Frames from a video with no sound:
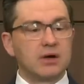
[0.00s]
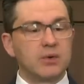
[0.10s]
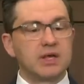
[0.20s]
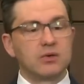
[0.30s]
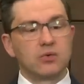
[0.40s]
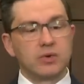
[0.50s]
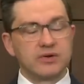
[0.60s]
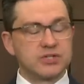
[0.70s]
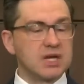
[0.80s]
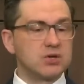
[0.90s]
We,
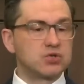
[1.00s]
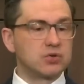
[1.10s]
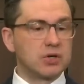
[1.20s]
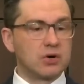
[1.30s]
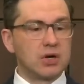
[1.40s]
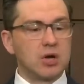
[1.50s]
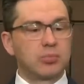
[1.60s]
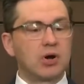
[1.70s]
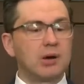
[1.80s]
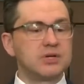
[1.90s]
we've seen Trudeau
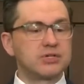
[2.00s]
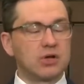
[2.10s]
promise